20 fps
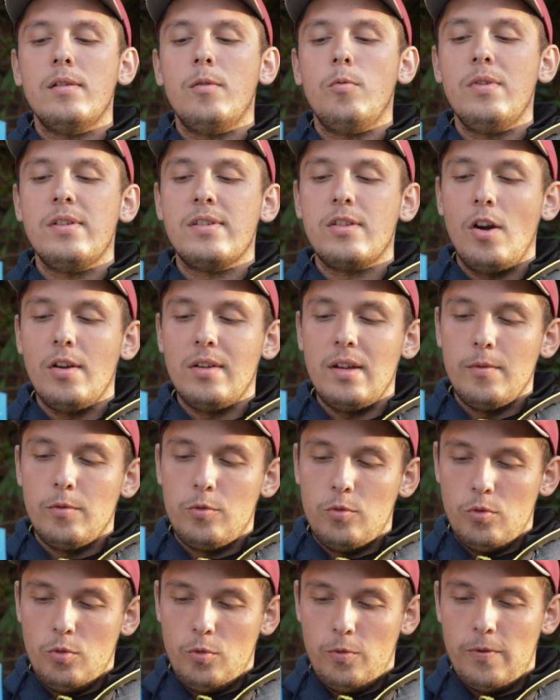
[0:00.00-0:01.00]
We saw them
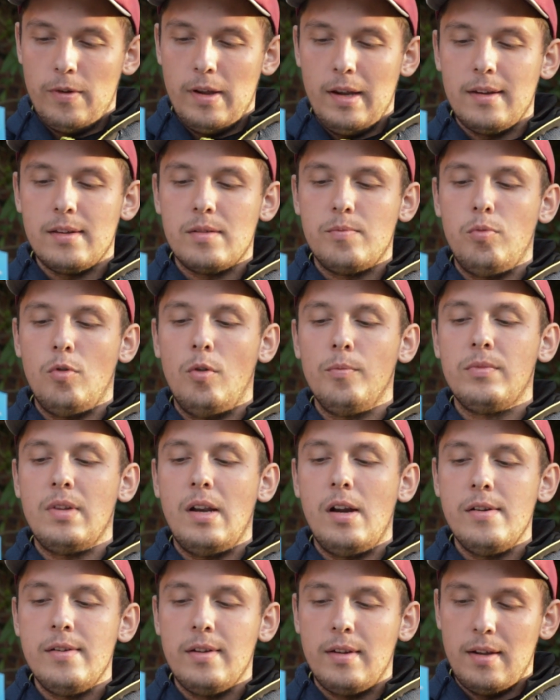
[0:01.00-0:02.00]
two things bump
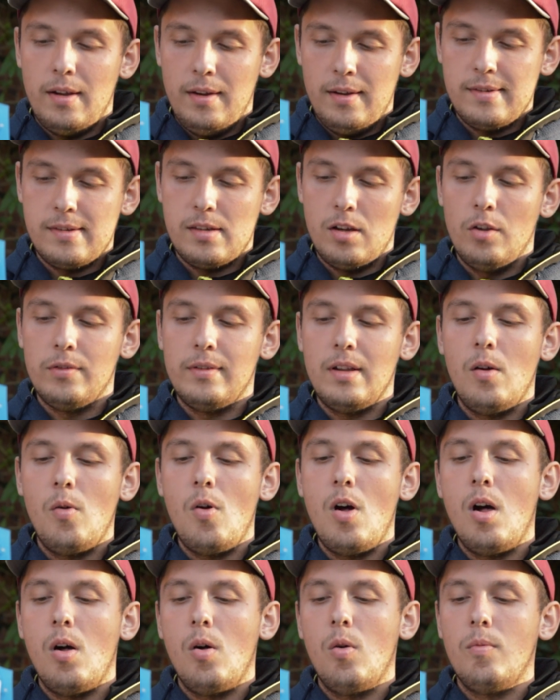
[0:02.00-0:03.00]
their kites on the
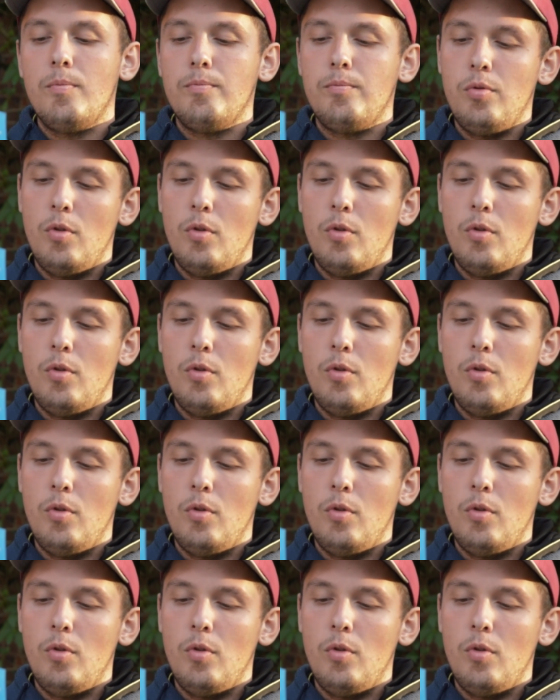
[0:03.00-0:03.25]
wall.